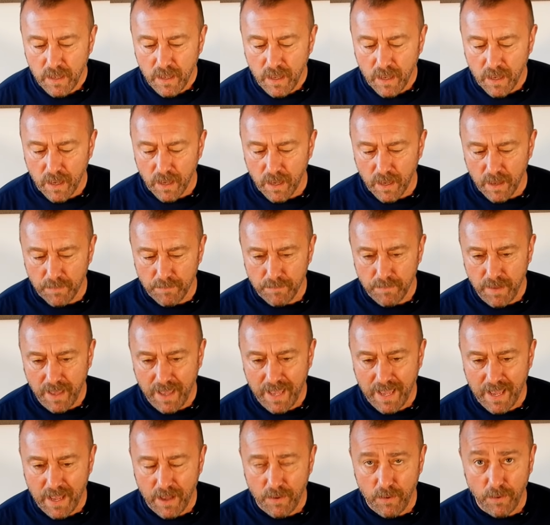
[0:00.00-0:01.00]

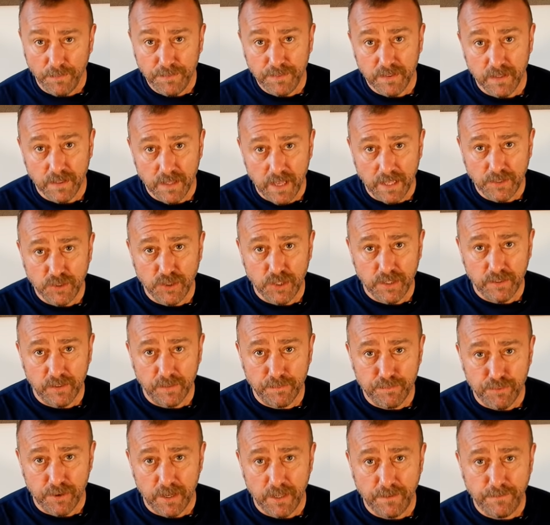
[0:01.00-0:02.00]
how obviously the
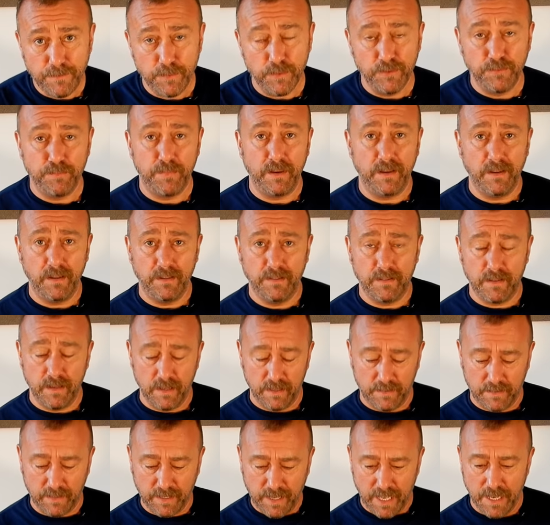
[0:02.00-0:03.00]
engineering brief was be to